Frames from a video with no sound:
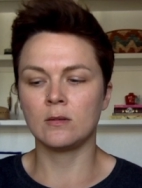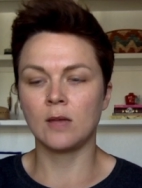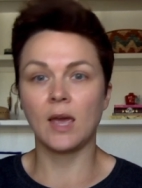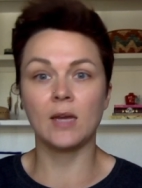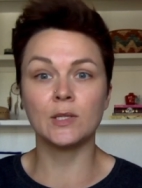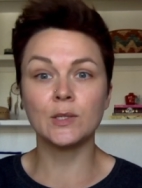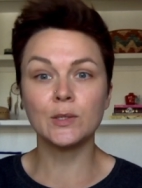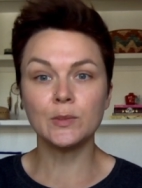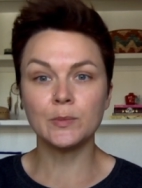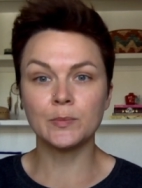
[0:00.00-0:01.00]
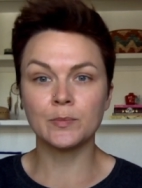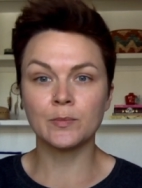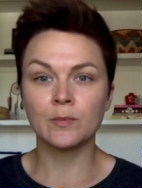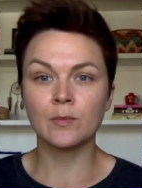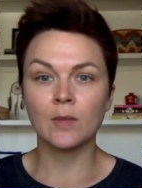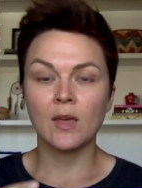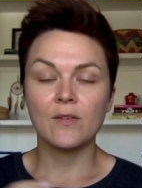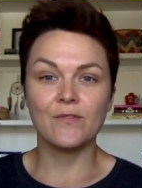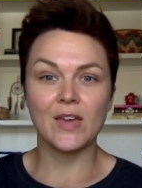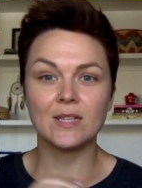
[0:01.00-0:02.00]
handle,
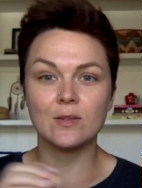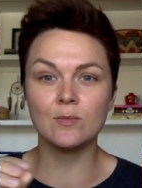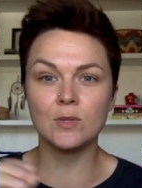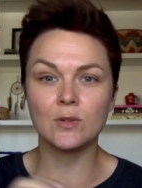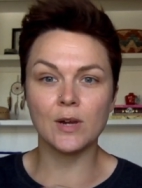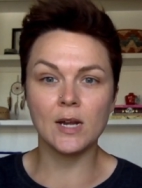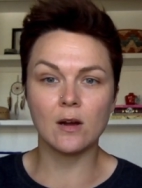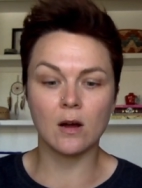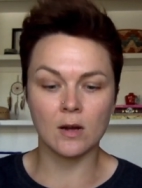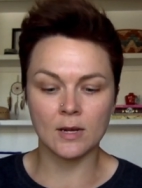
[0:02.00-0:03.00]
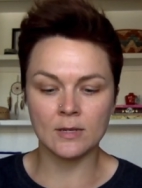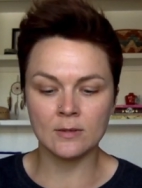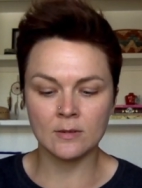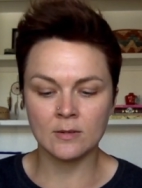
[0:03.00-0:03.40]
face them straight on